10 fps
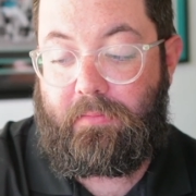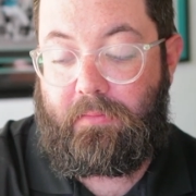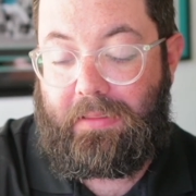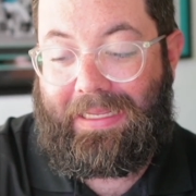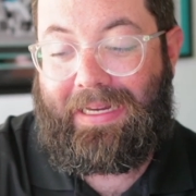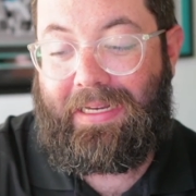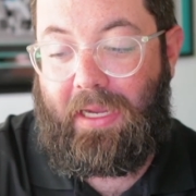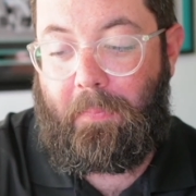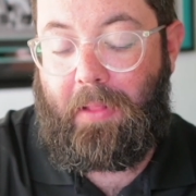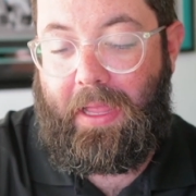landing a
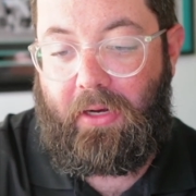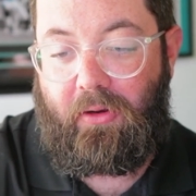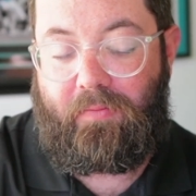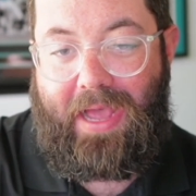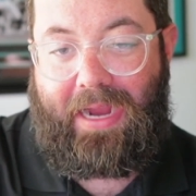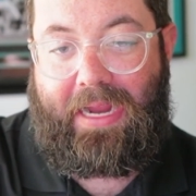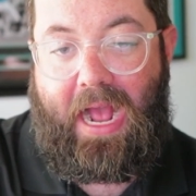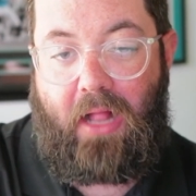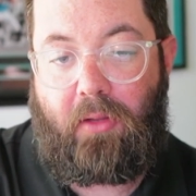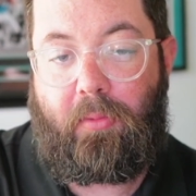player of that
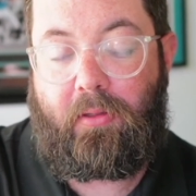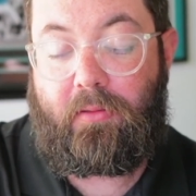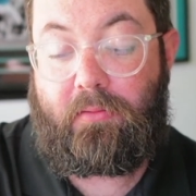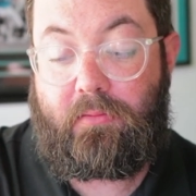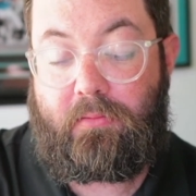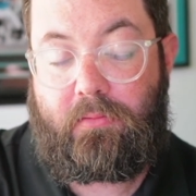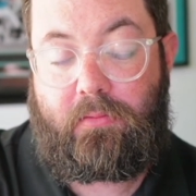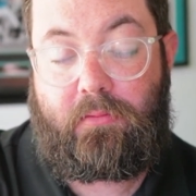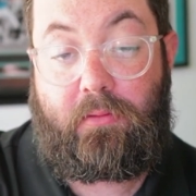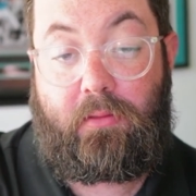caliber
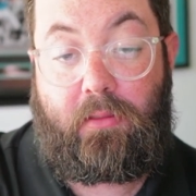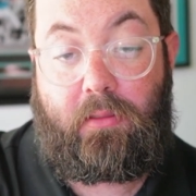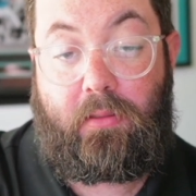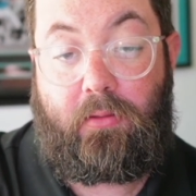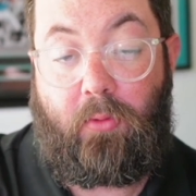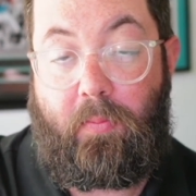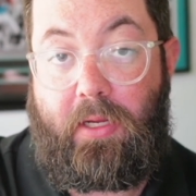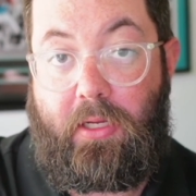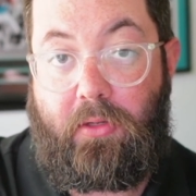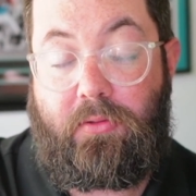would be
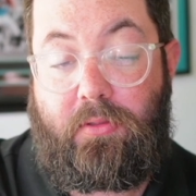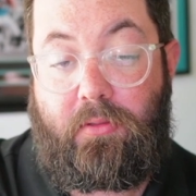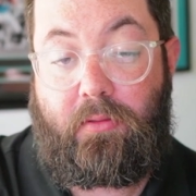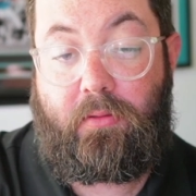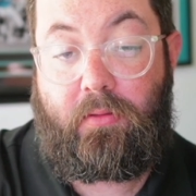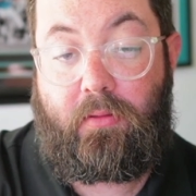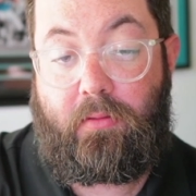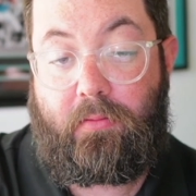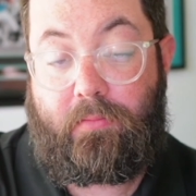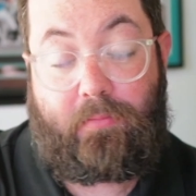huge.
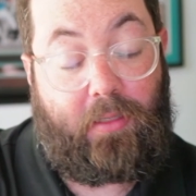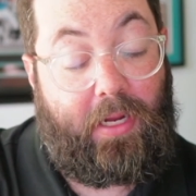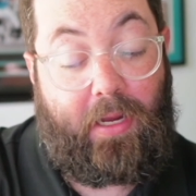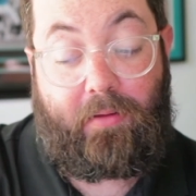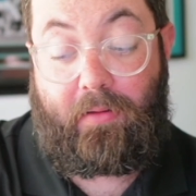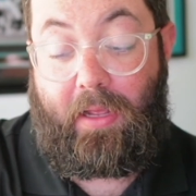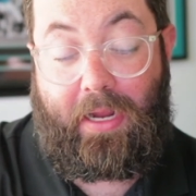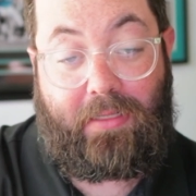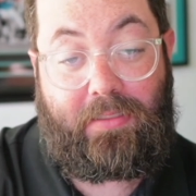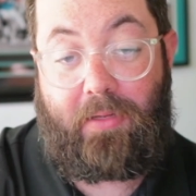Again, I
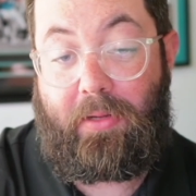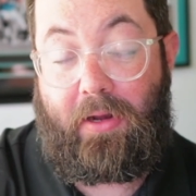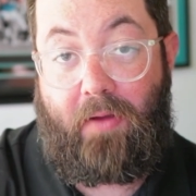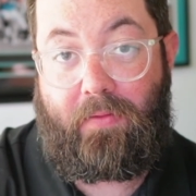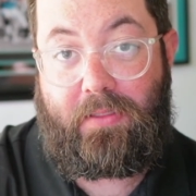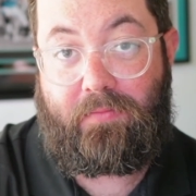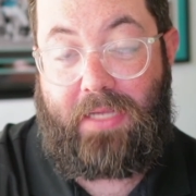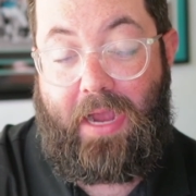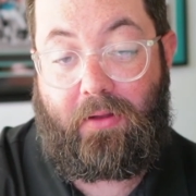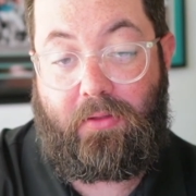could see it being offensive
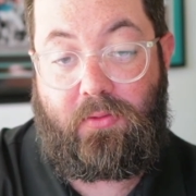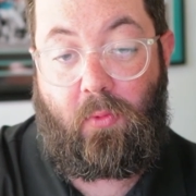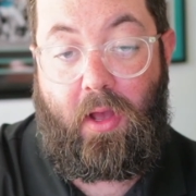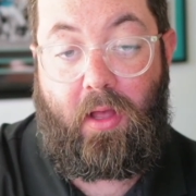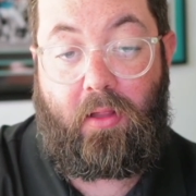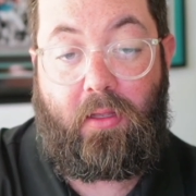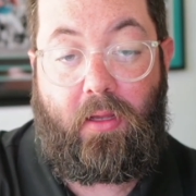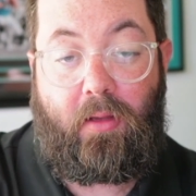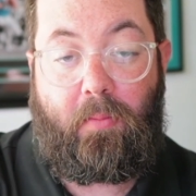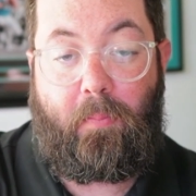tackle as well,
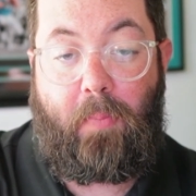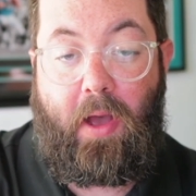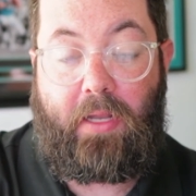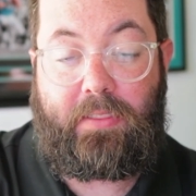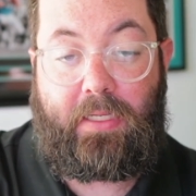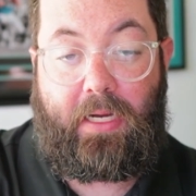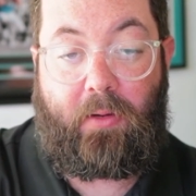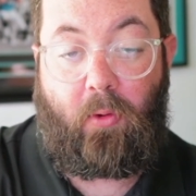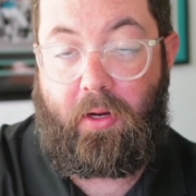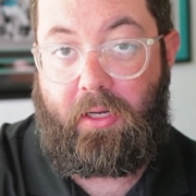but
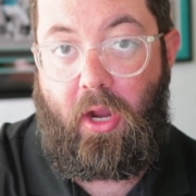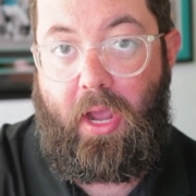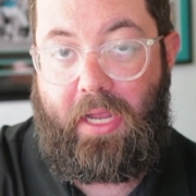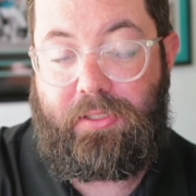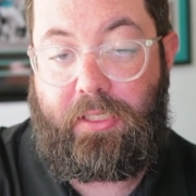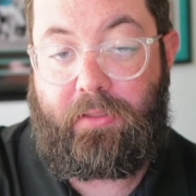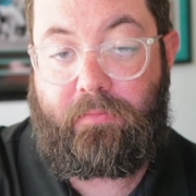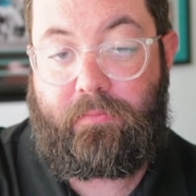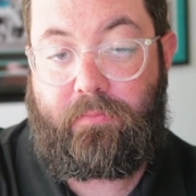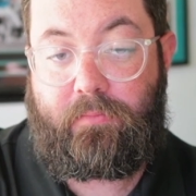we're going to go edge here
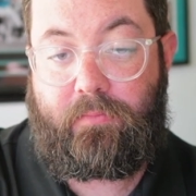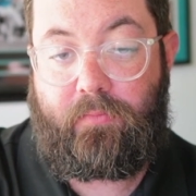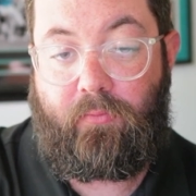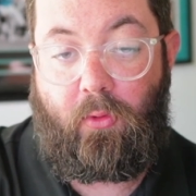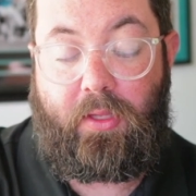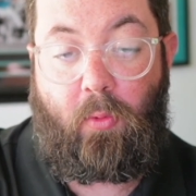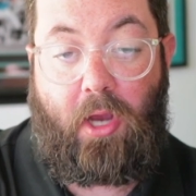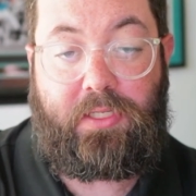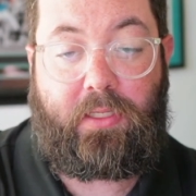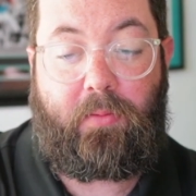for the
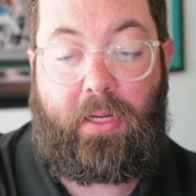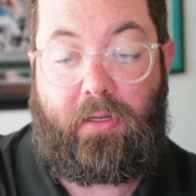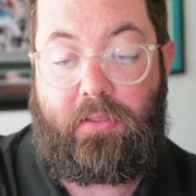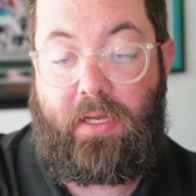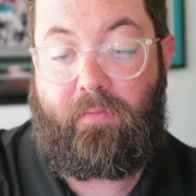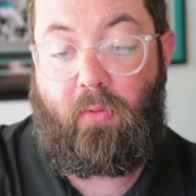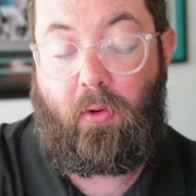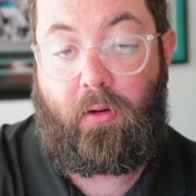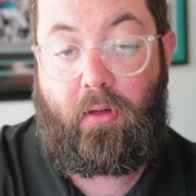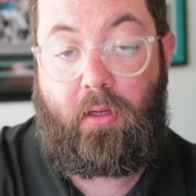Washington Commanders at
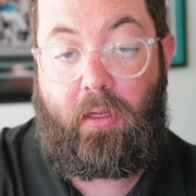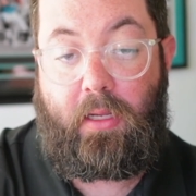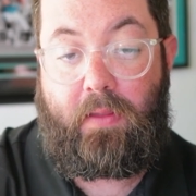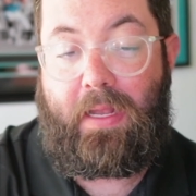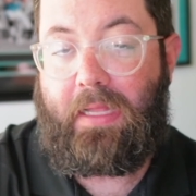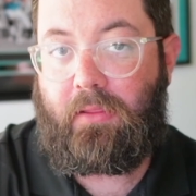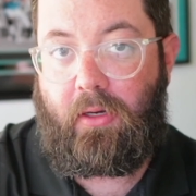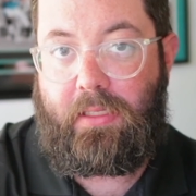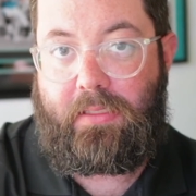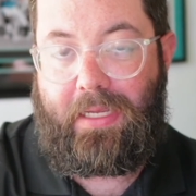4. Then at
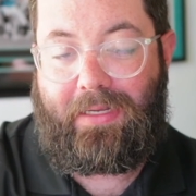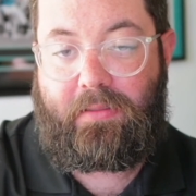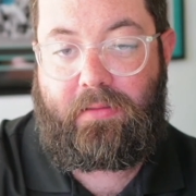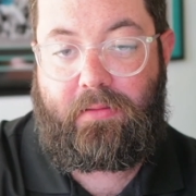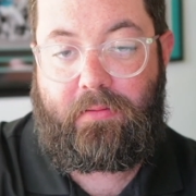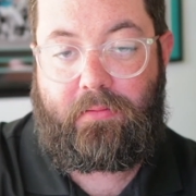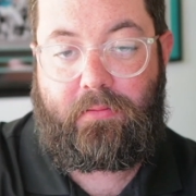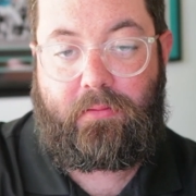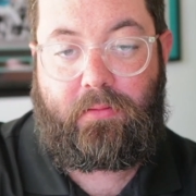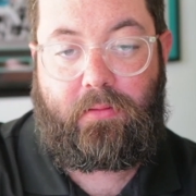36,
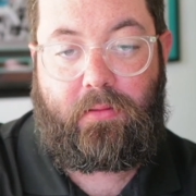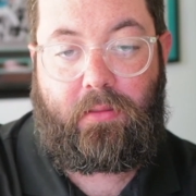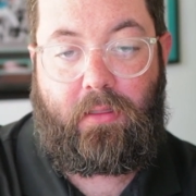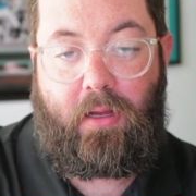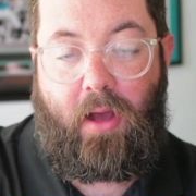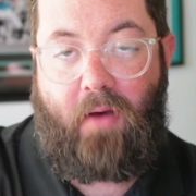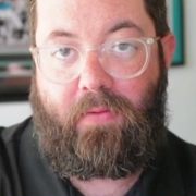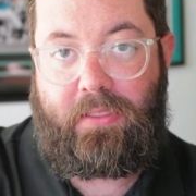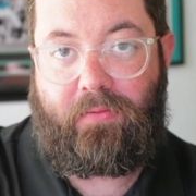offensive